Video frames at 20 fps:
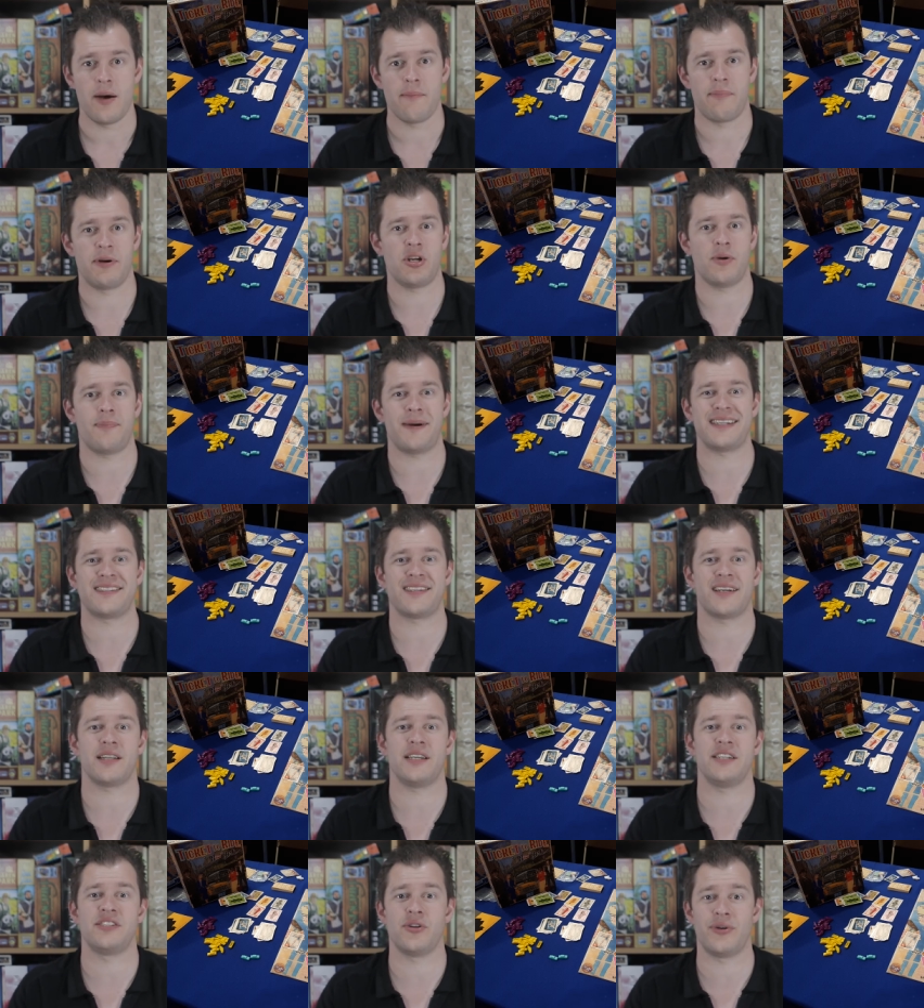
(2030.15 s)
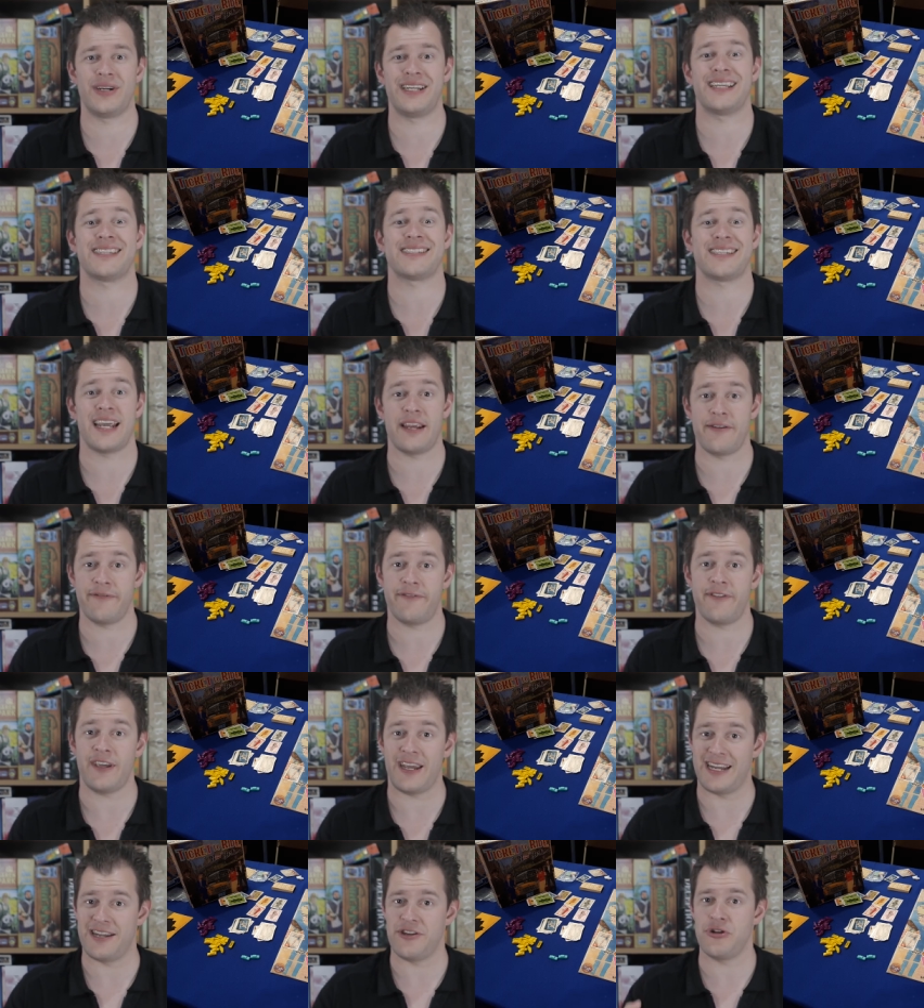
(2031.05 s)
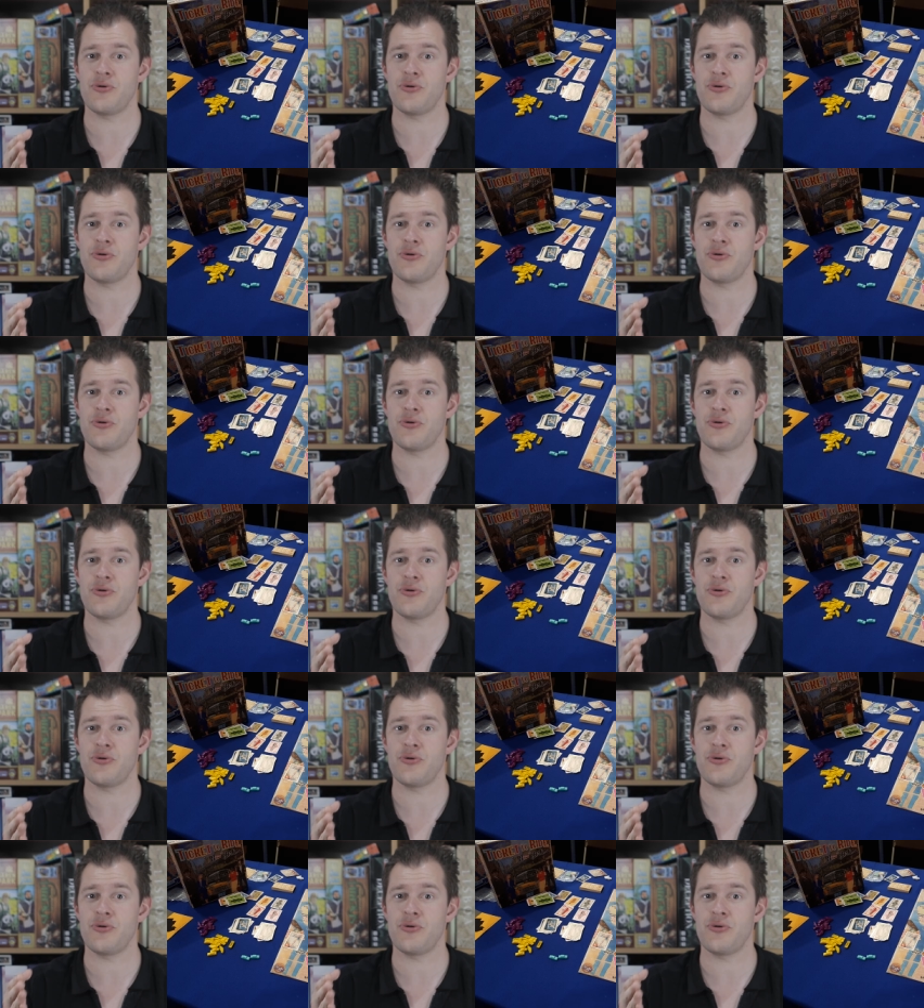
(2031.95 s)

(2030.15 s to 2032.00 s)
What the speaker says: But you're basically doing the same thing.